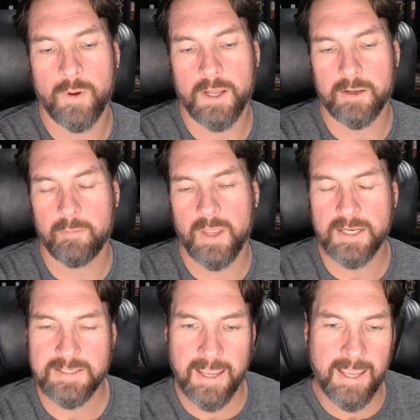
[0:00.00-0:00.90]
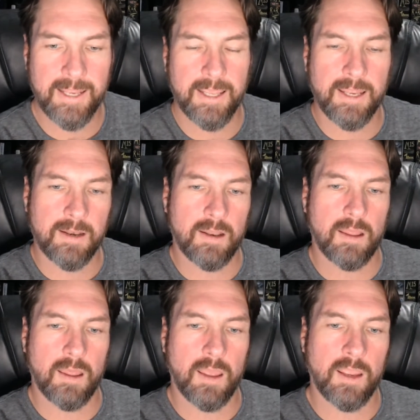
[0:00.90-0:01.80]
but
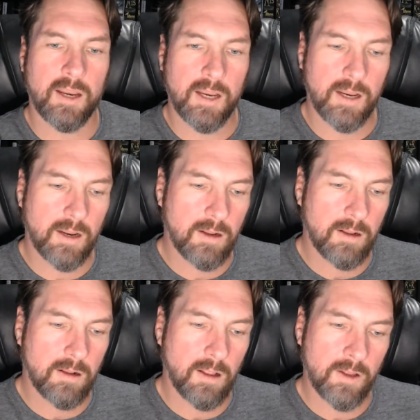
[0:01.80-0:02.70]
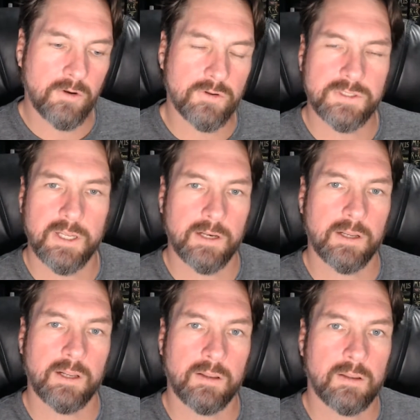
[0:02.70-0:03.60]
maintaining a
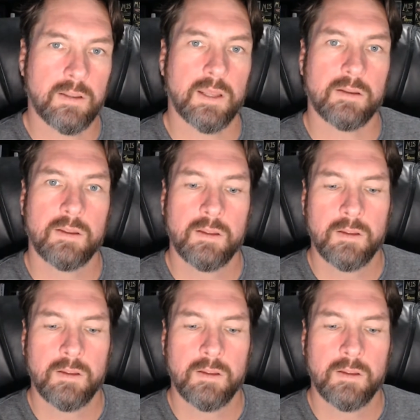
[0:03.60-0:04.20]
understanding that